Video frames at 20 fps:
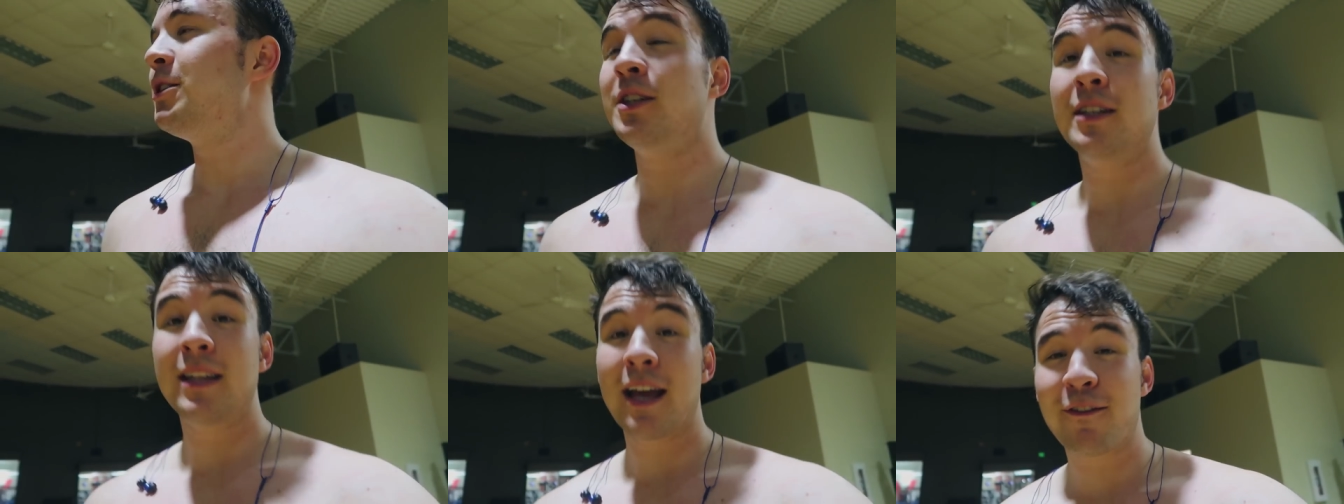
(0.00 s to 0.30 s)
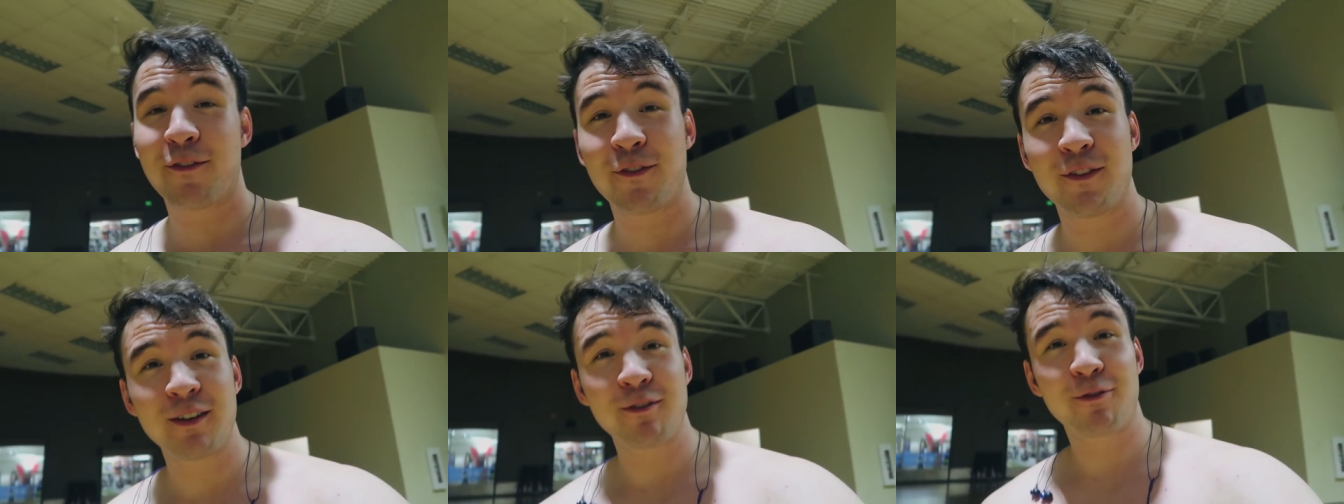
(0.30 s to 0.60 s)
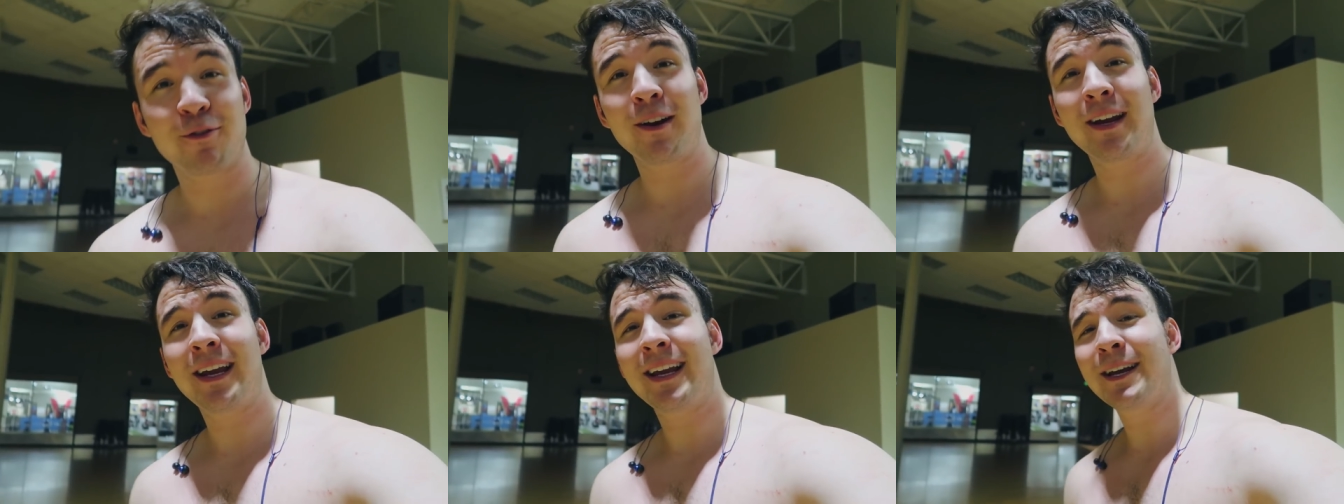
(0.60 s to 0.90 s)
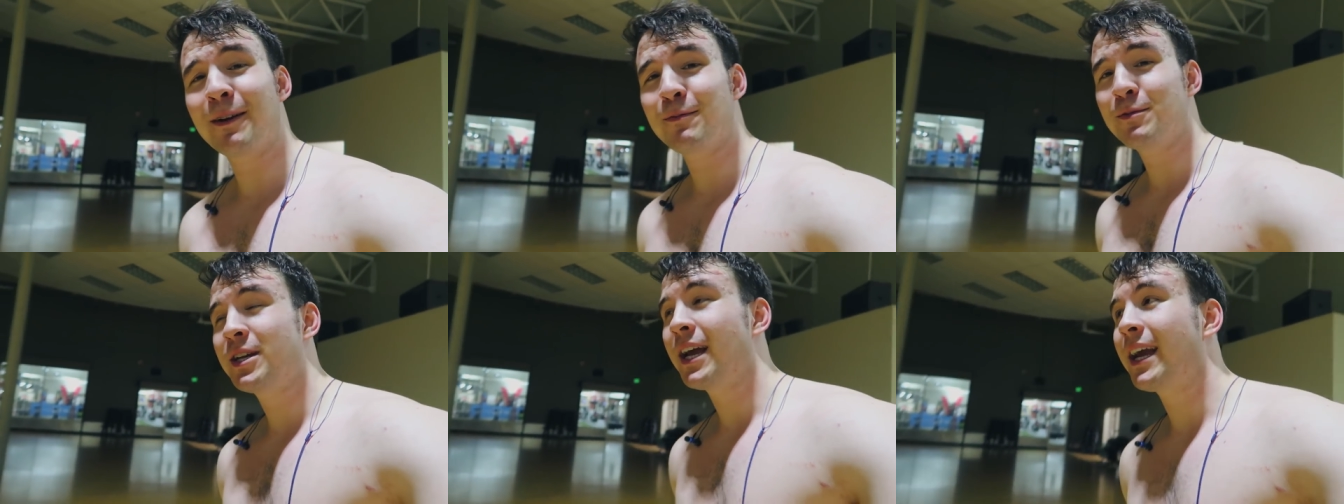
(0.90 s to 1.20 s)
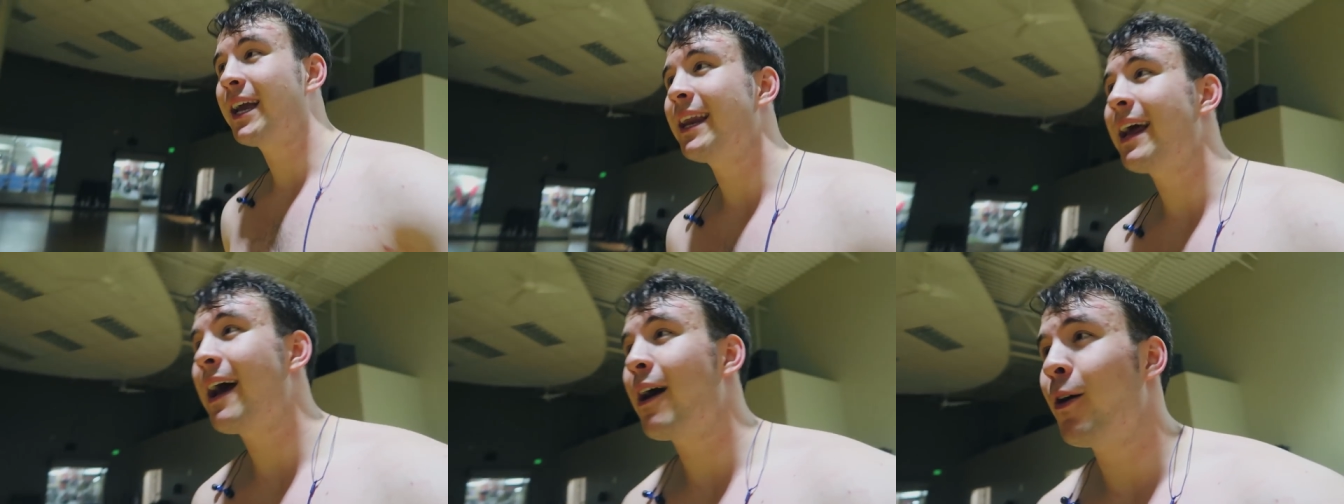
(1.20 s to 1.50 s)
You should definitely freaking come
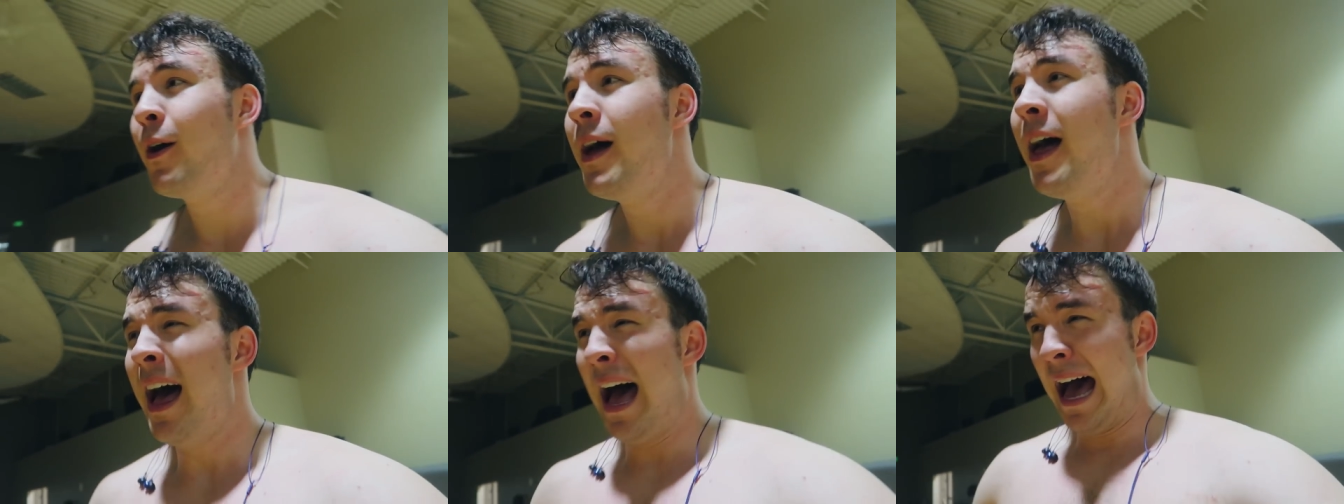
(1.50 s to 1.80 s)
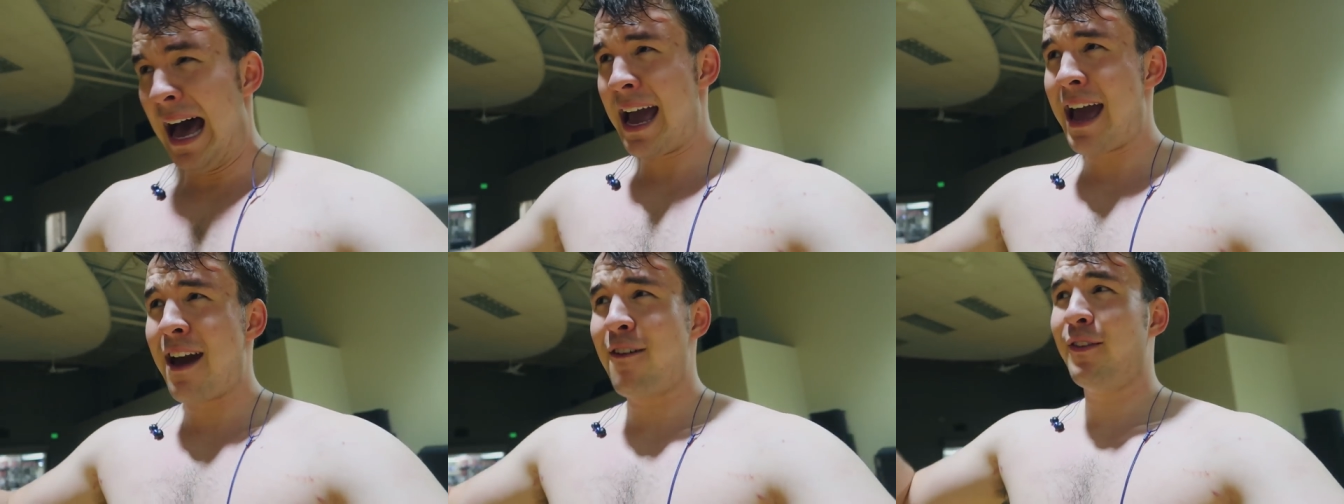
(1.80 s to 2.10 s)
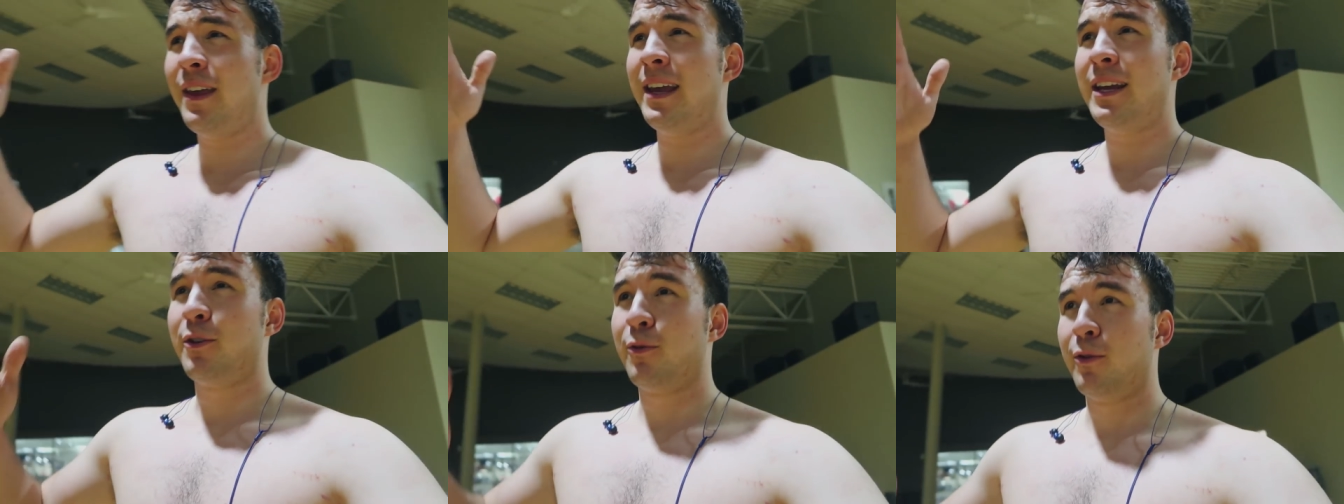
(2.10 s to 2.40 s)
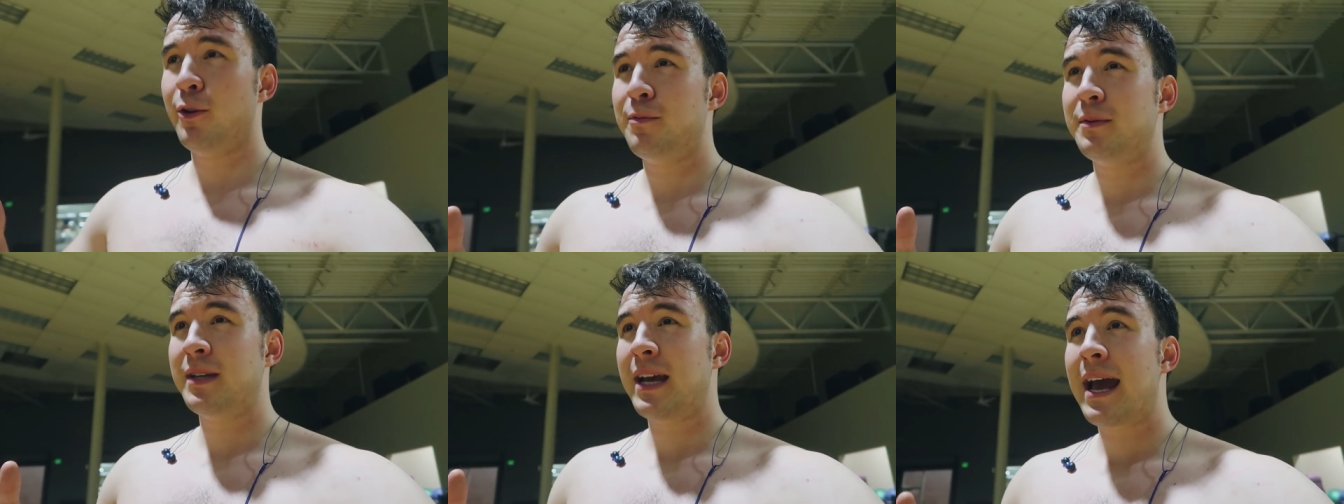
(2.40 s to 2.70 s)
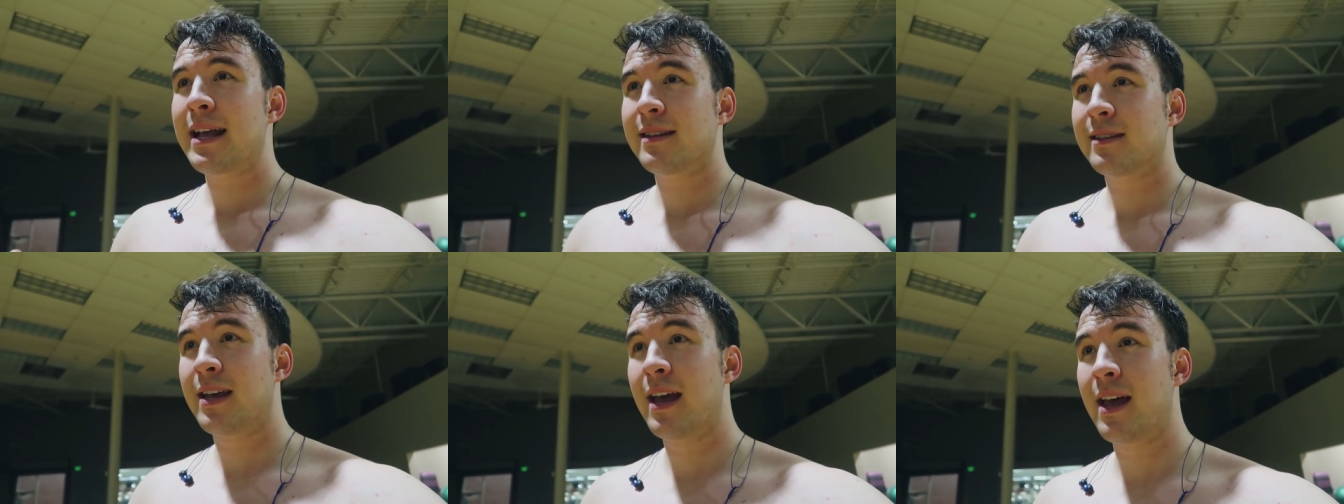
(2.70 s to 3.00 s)
check it out. I have like group
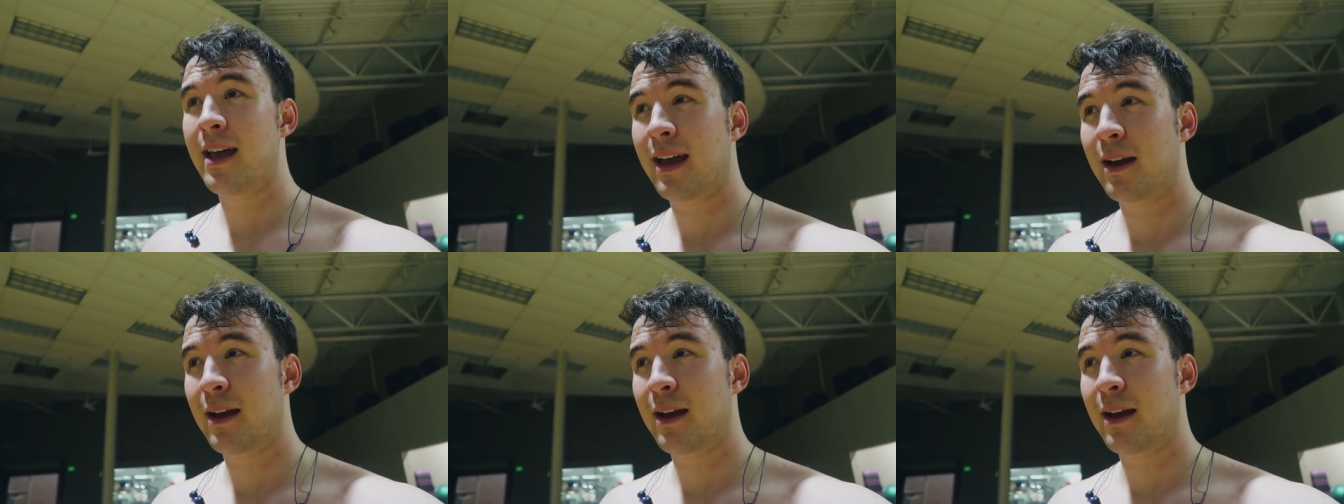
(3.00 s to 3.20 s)
chats